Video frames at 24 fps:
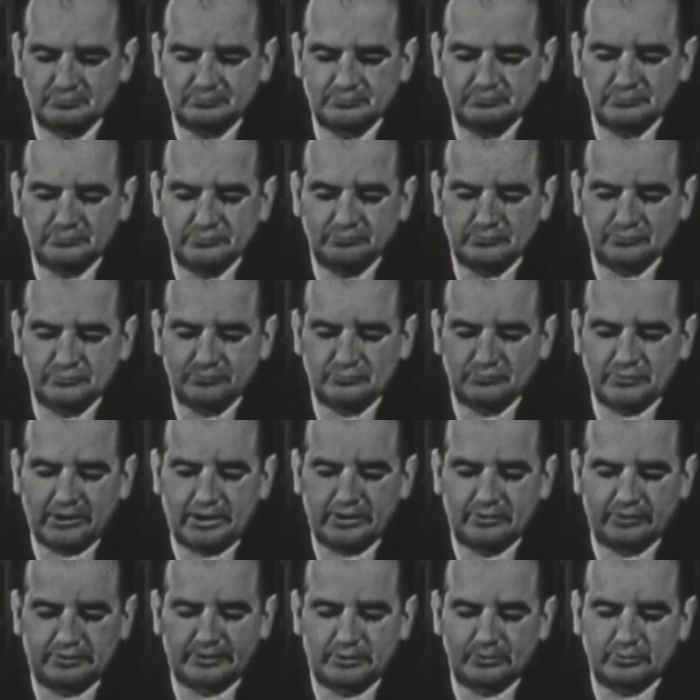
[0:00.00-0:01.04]
I
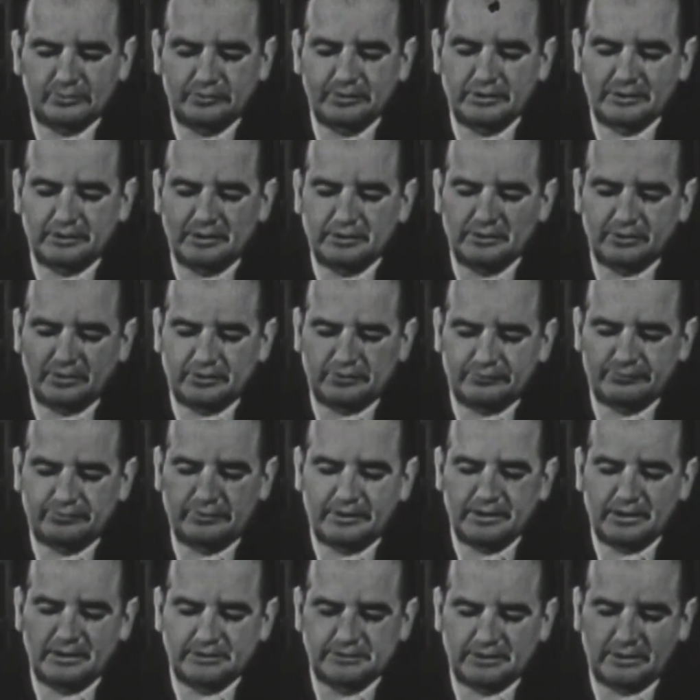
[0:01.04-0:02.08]
don't think we've taken anything out of the
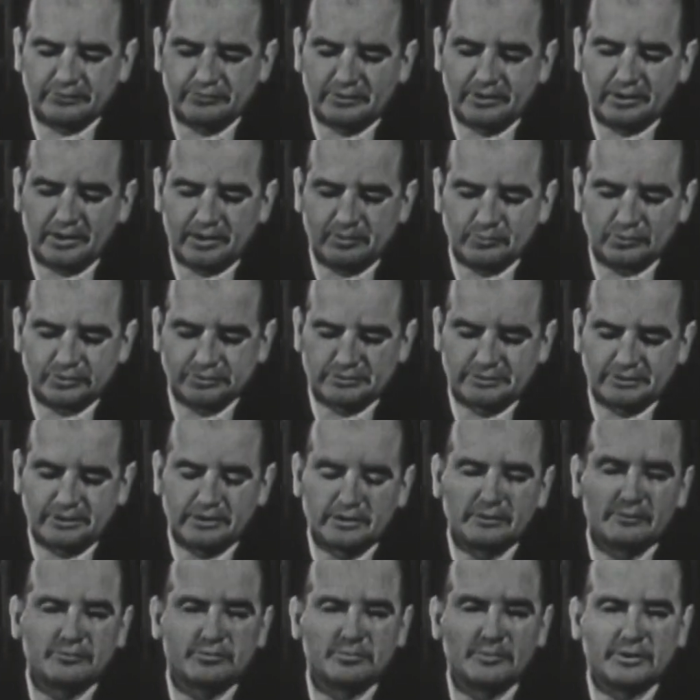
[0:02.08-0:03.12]
files. I've carried most of
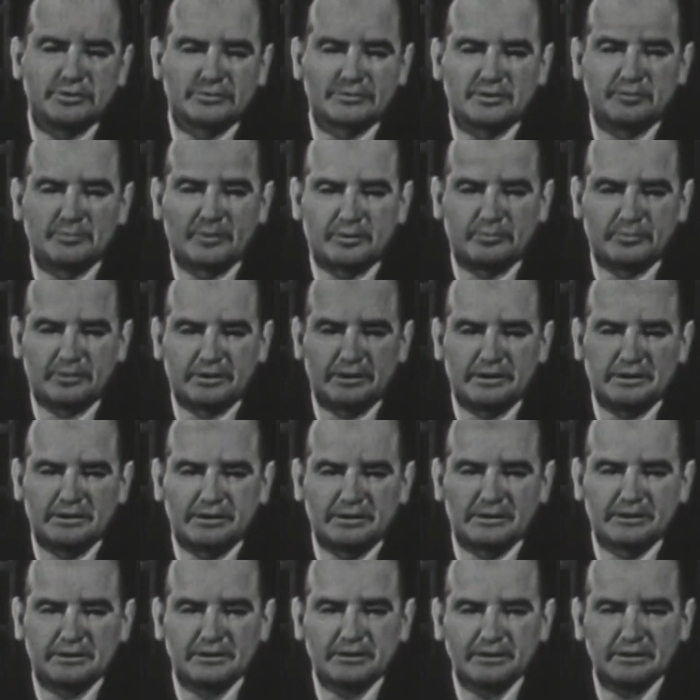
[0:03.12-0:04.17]
that information in my
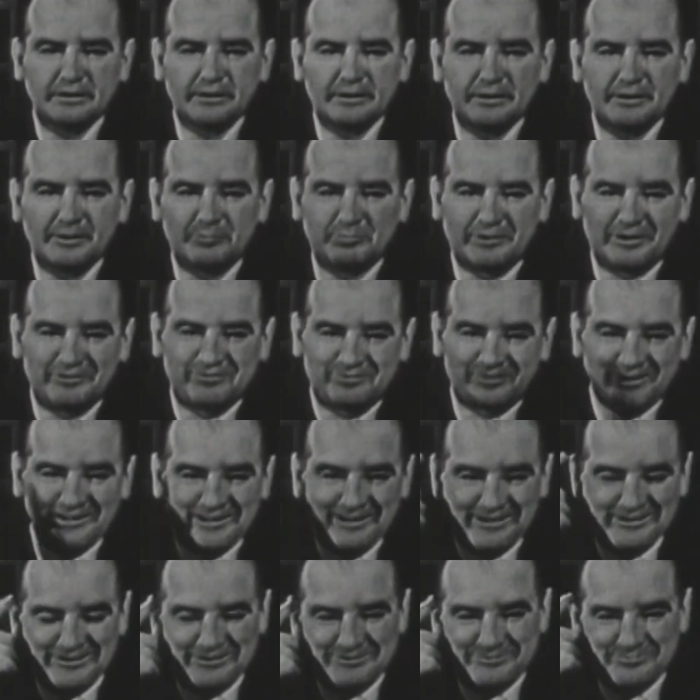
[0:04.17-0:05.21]
mind. My
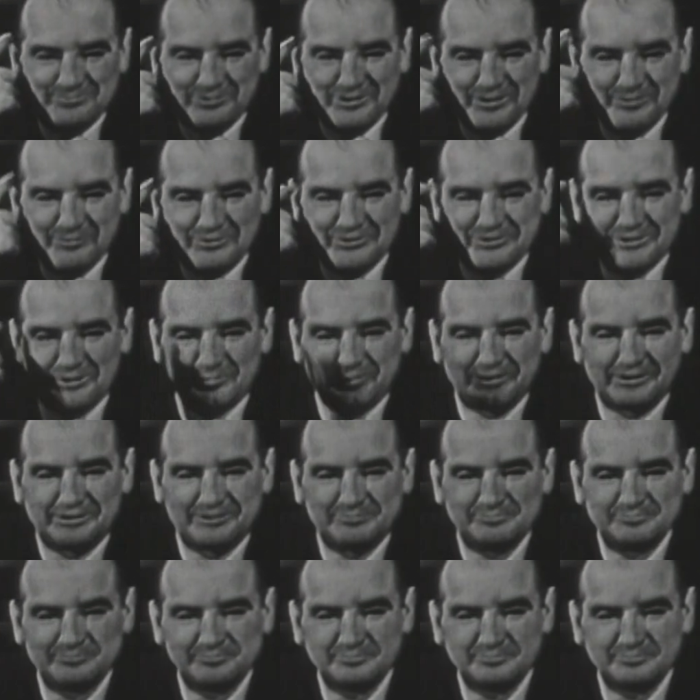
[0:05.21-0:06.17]
file is pretty much up here.